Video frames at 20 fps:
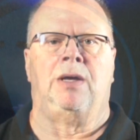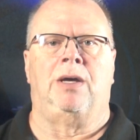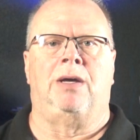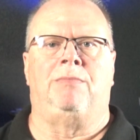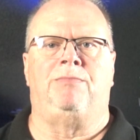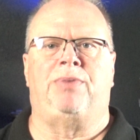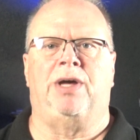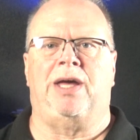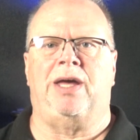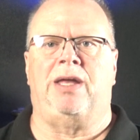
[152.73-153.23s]

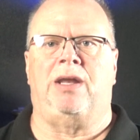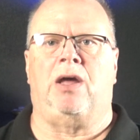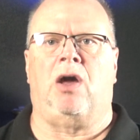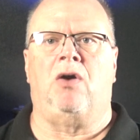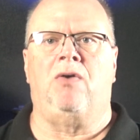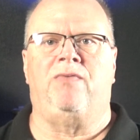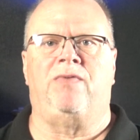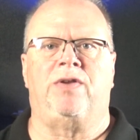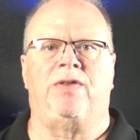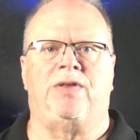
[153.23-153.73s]
but
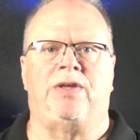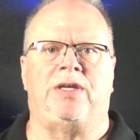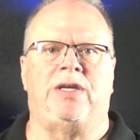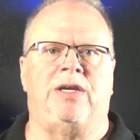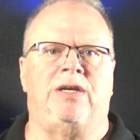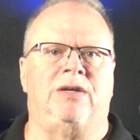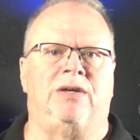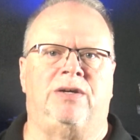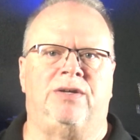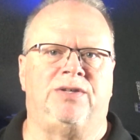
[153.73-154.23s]
over the
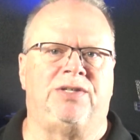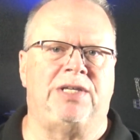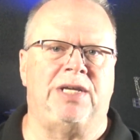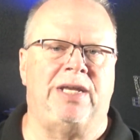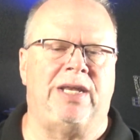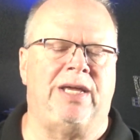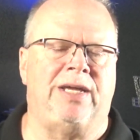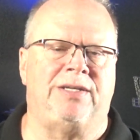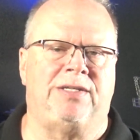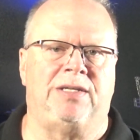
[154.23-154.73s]
years,
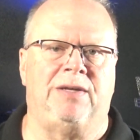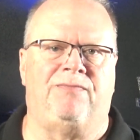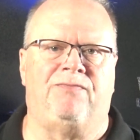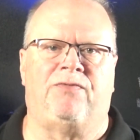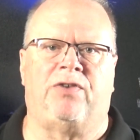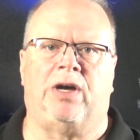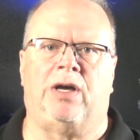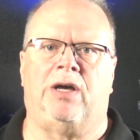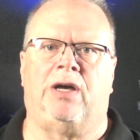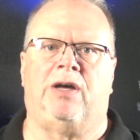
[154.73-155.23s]
it has
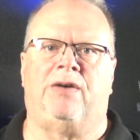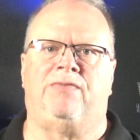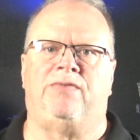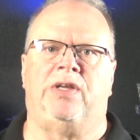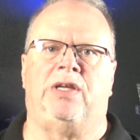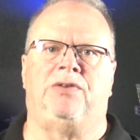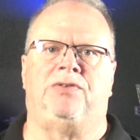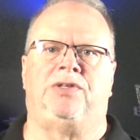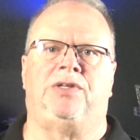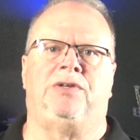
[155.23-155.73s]
evolved
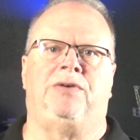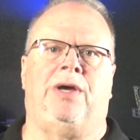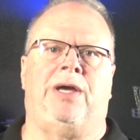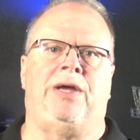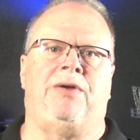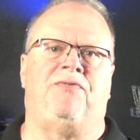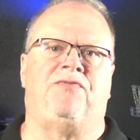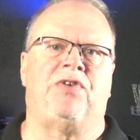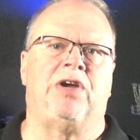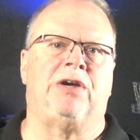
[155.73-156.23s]
into a
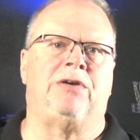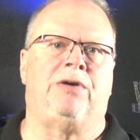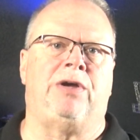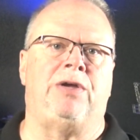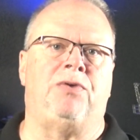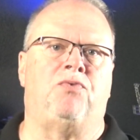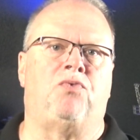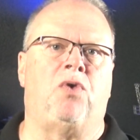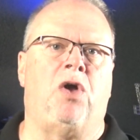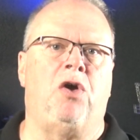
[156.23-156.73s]
very
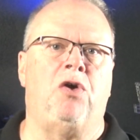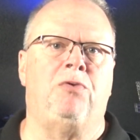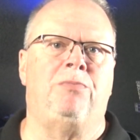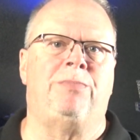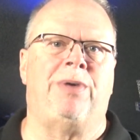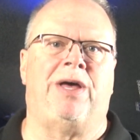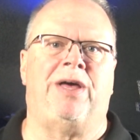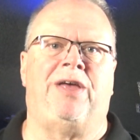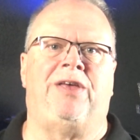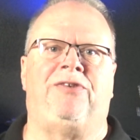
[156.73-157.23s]

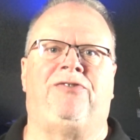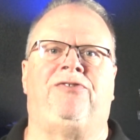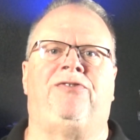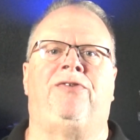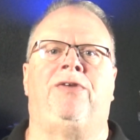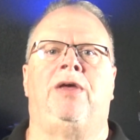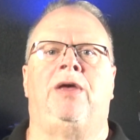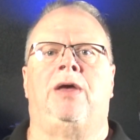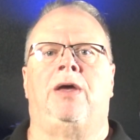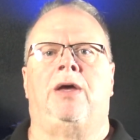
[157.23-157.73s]
robust
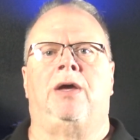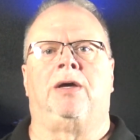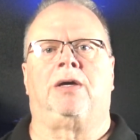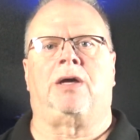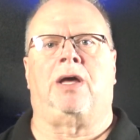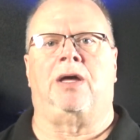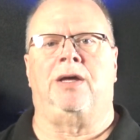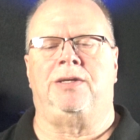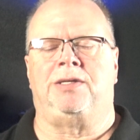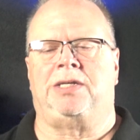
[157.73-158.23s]

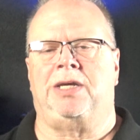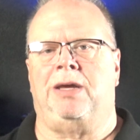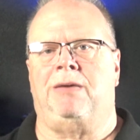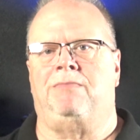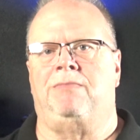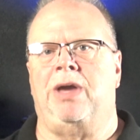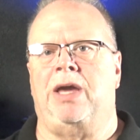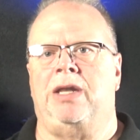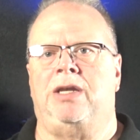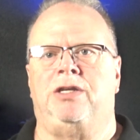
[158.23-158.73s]
content
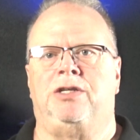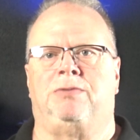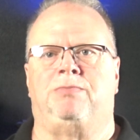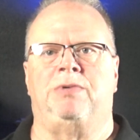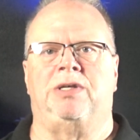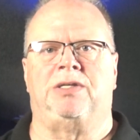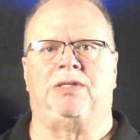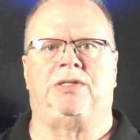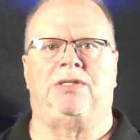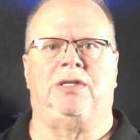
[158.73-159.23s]

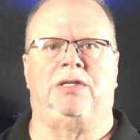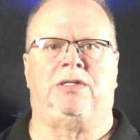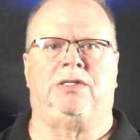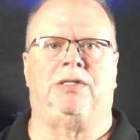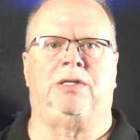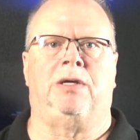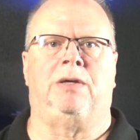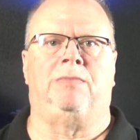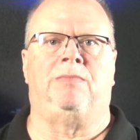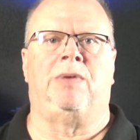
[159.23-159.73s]
management
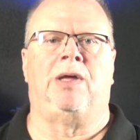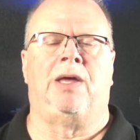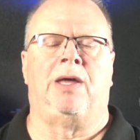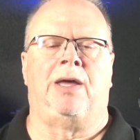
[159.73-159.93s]
system.